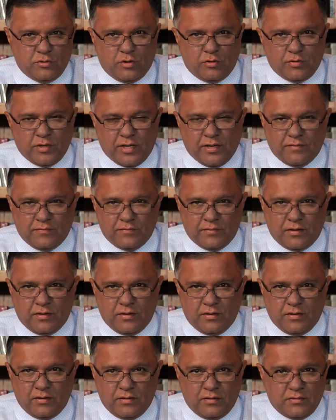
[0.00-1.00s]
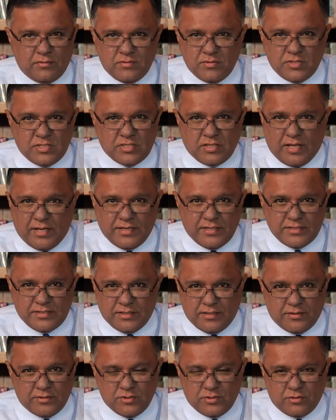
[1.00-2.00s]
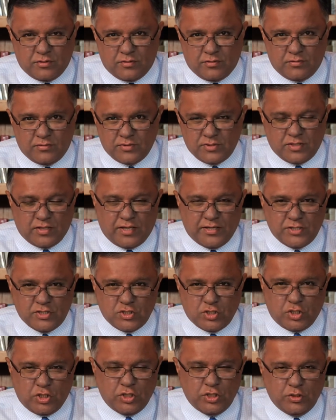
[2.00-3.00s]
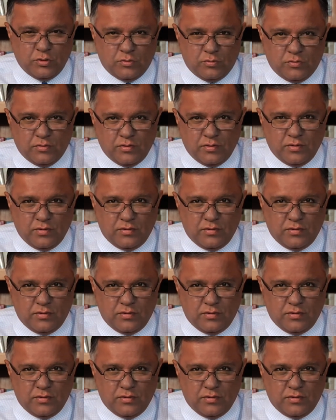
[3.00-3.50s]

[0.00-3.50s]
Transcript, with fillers: don't have the slightest answer, slightest clue